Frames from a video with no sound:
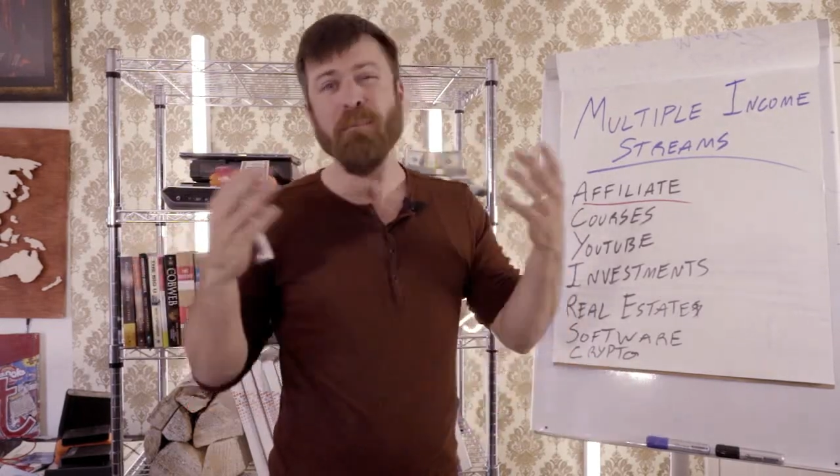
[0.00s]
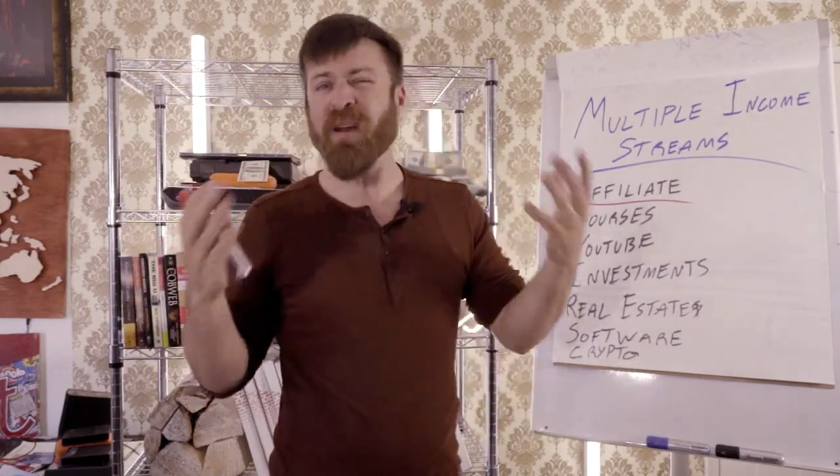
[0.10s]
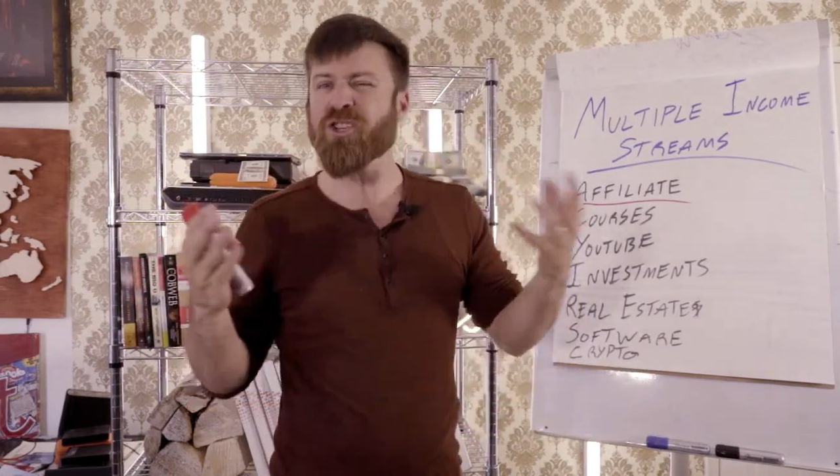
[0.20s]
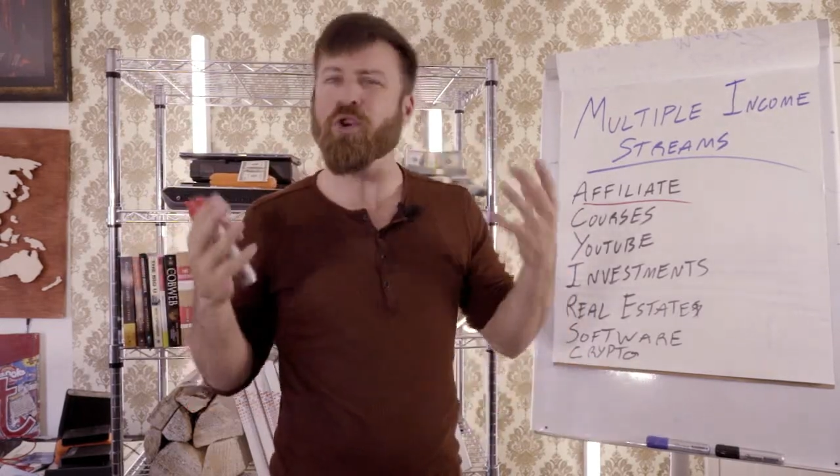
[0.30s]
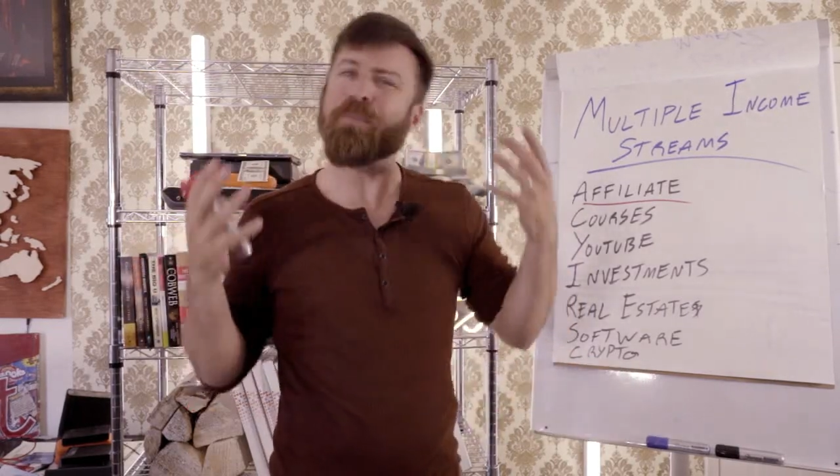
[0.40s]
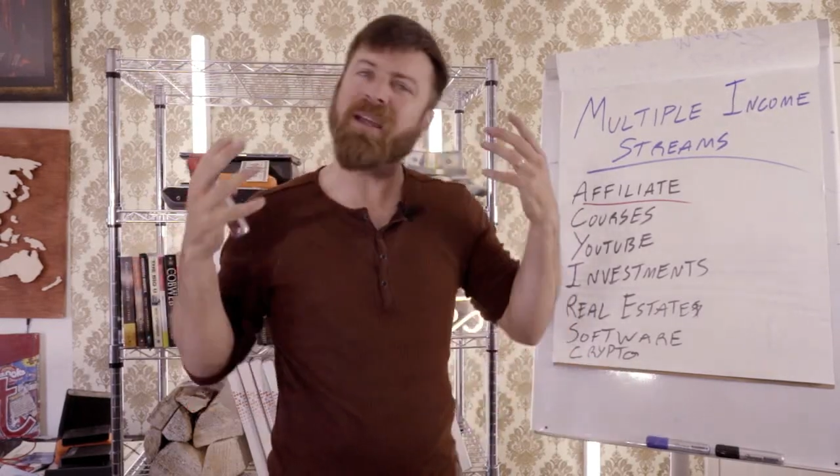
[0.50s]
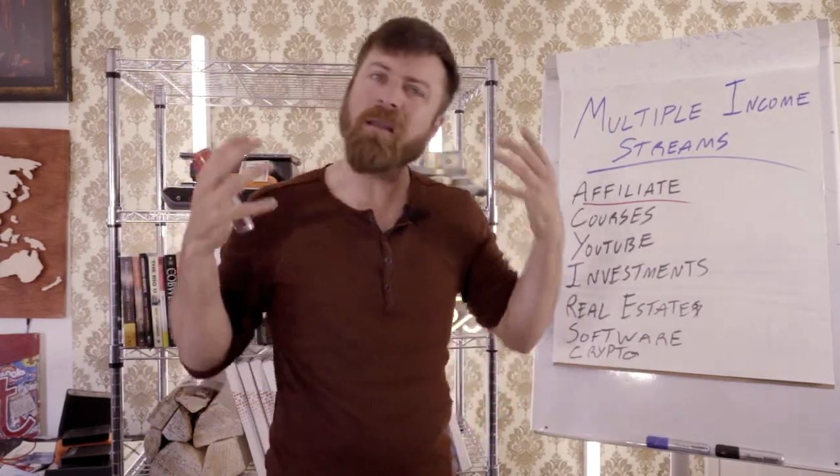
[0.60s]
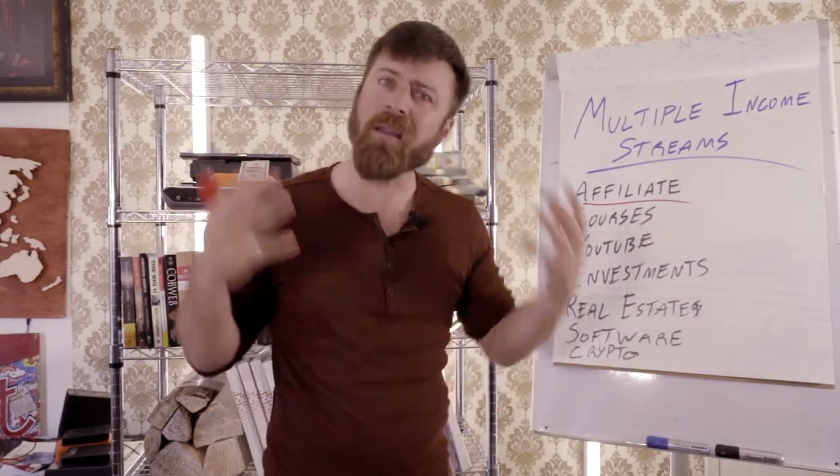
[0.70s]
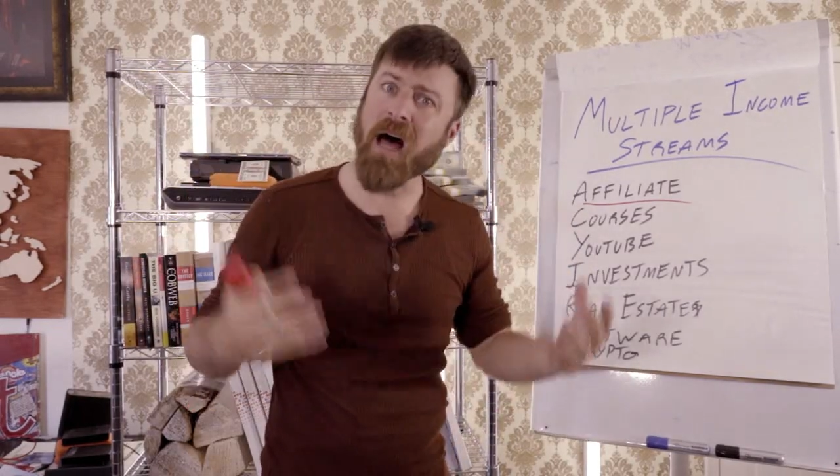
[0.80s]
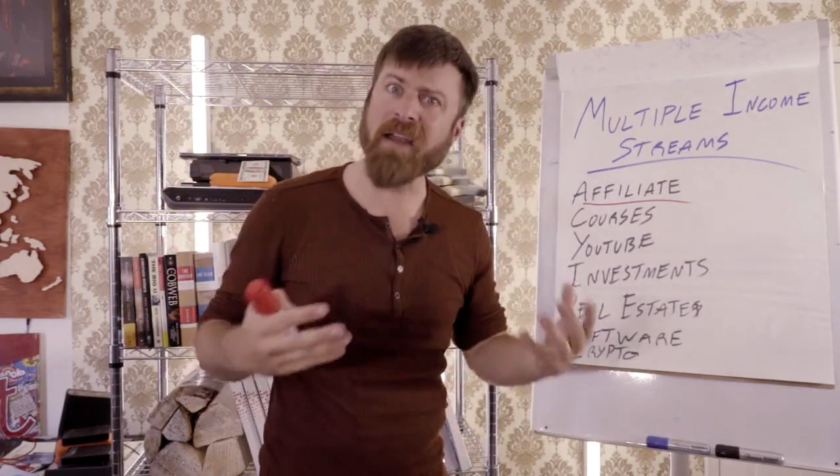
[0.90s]
But it took me a
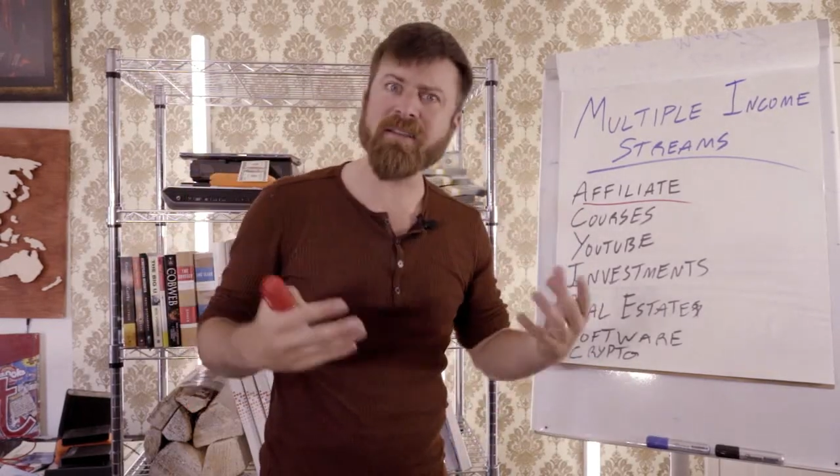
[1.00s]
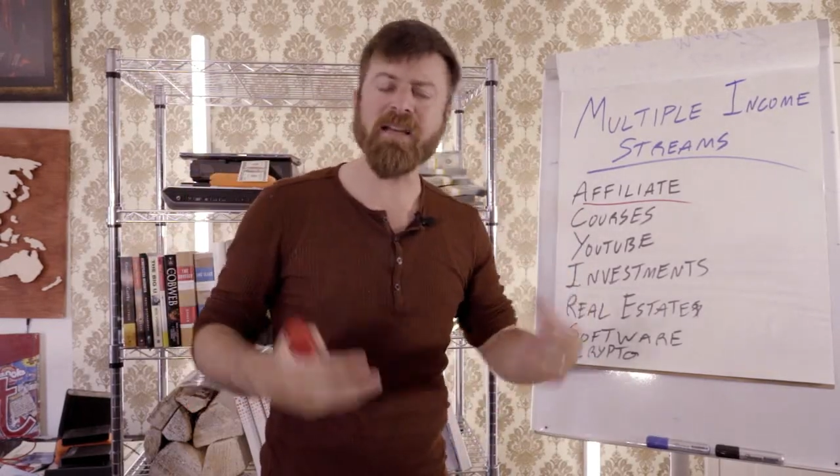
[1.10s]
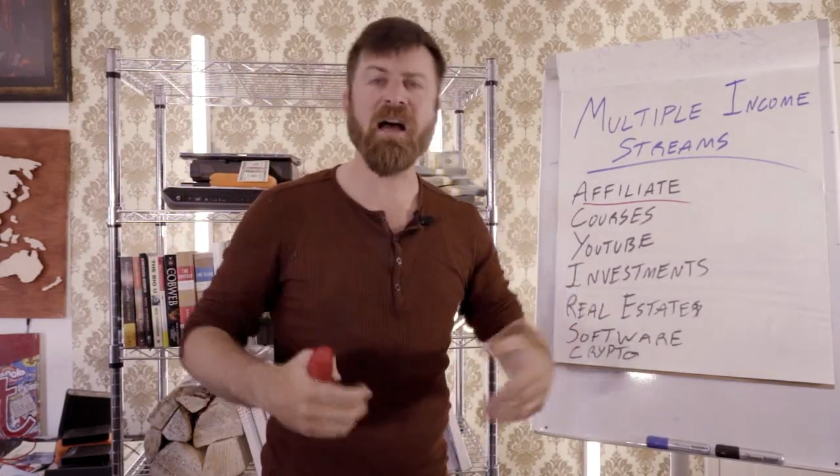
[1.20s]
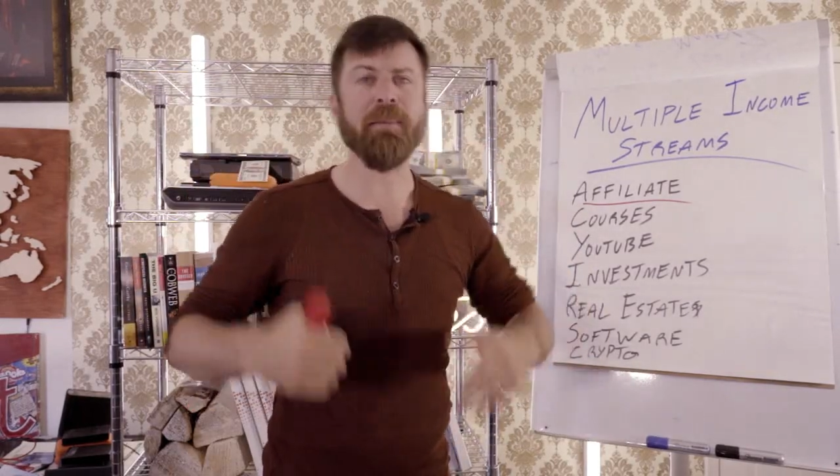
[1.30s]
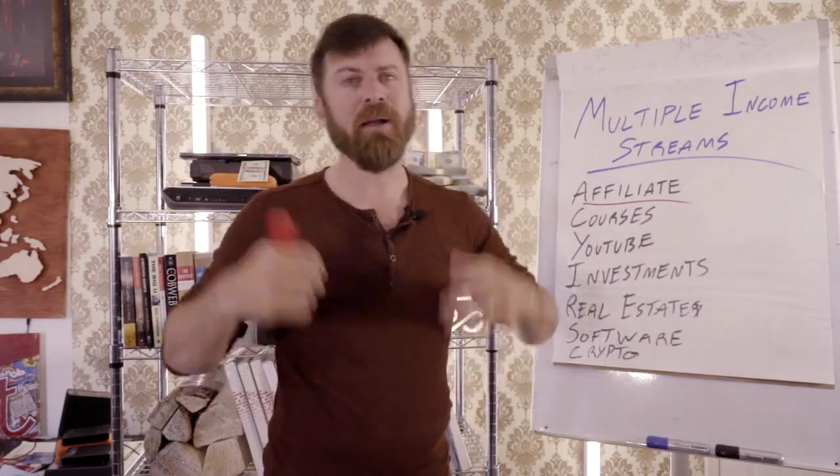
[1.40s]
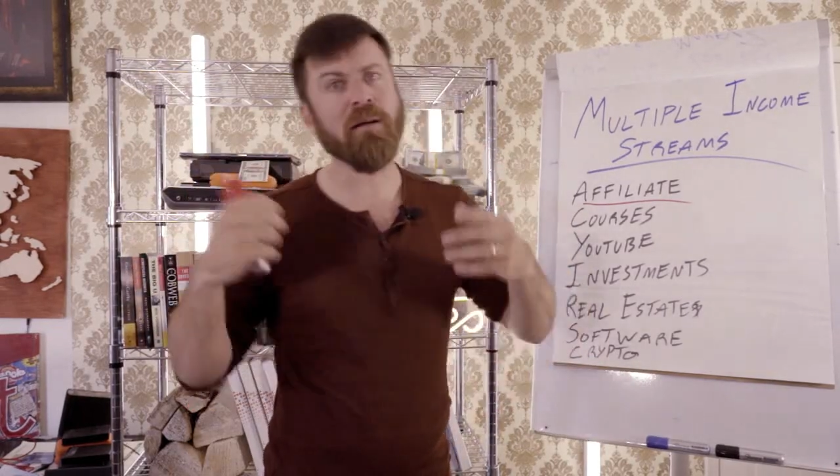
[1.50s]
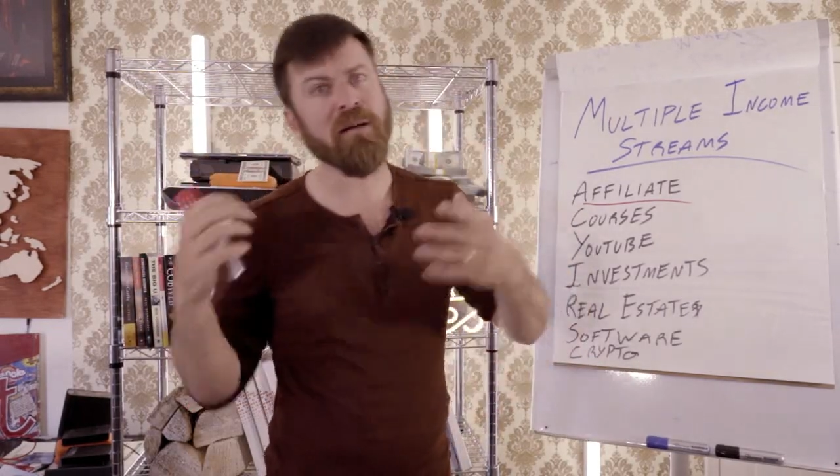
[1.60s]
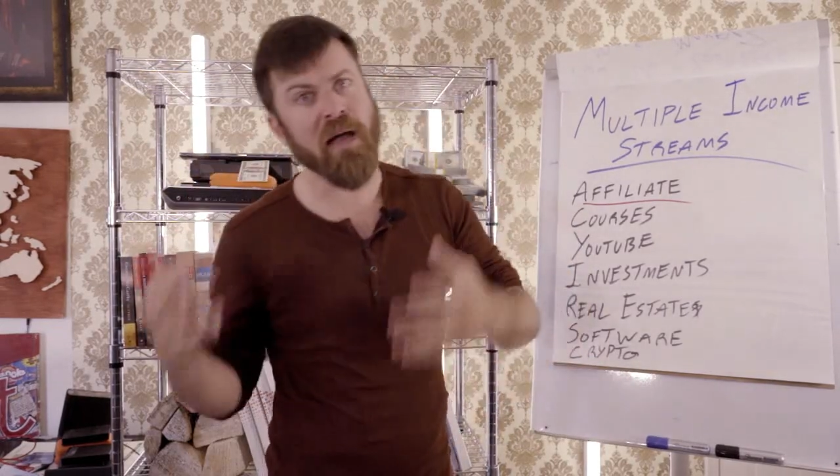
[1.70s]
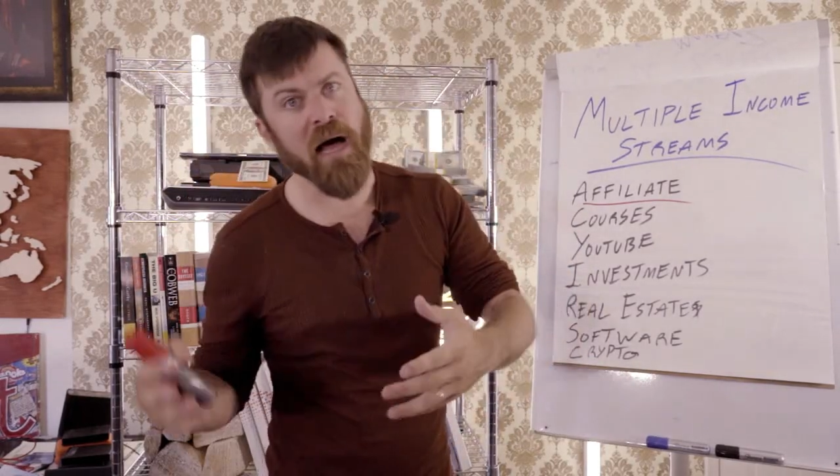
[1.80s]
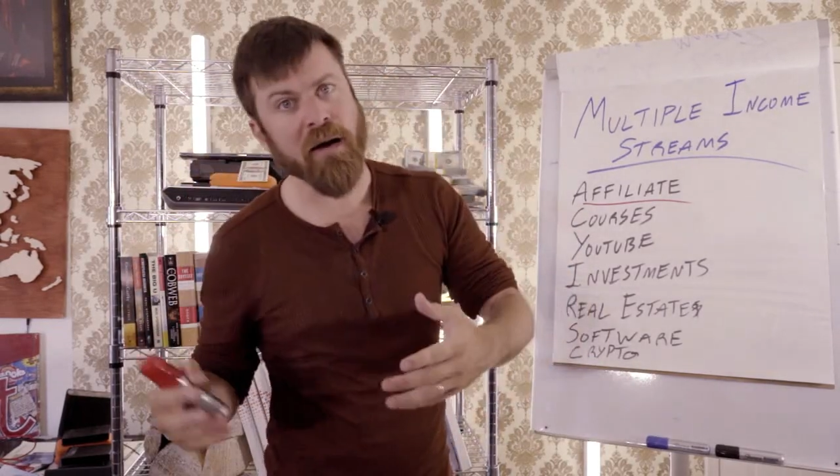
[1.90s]
lot of time, a
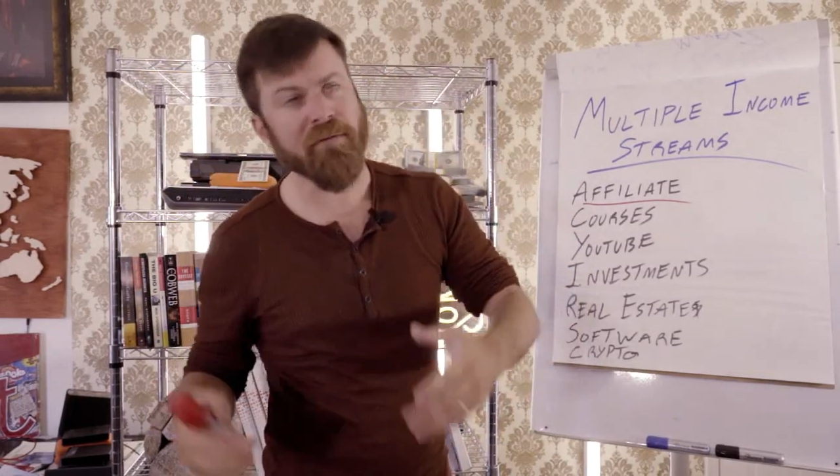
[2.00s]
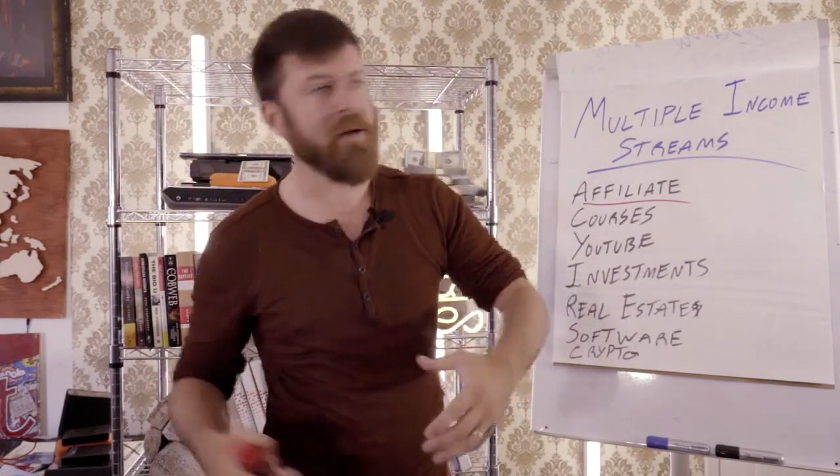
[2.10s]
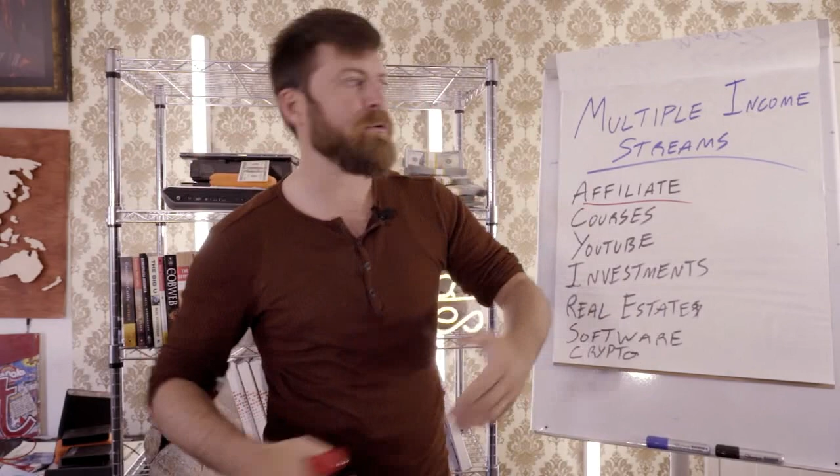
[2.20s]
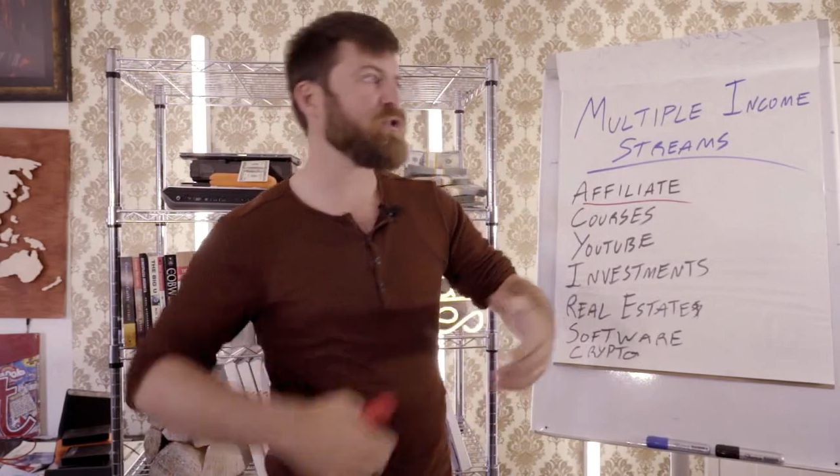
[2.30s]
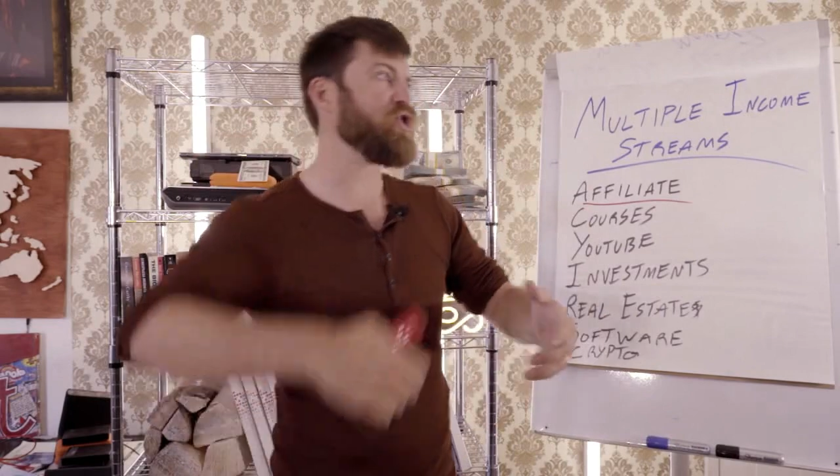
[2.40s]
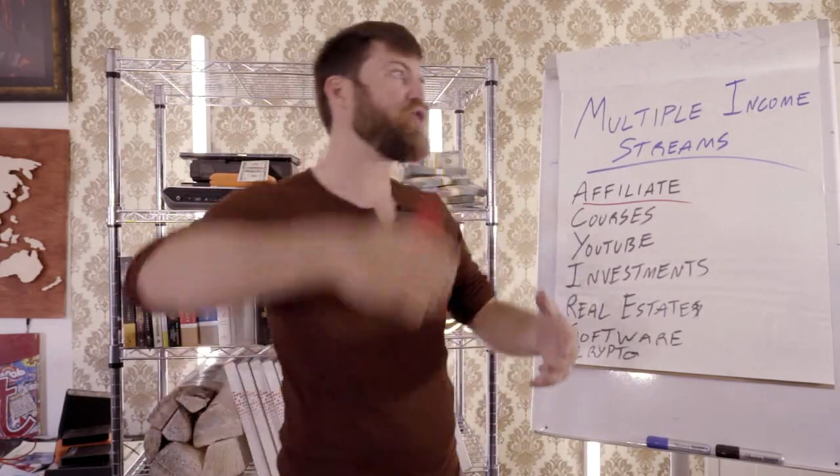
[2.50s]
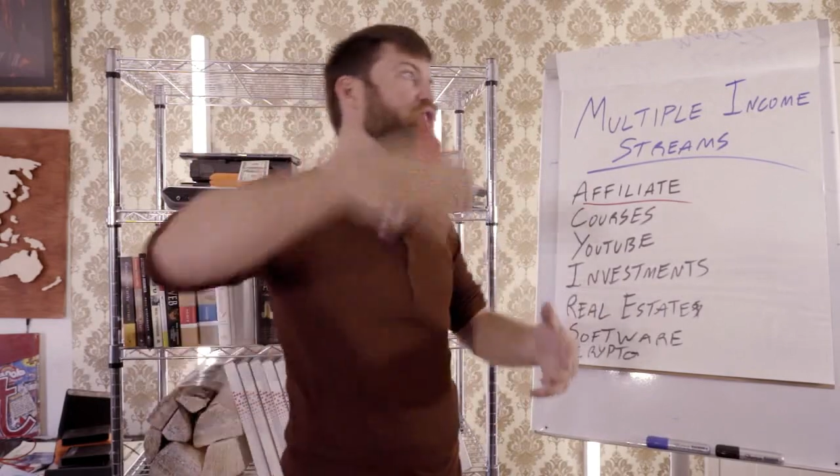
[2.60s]
lot of effort to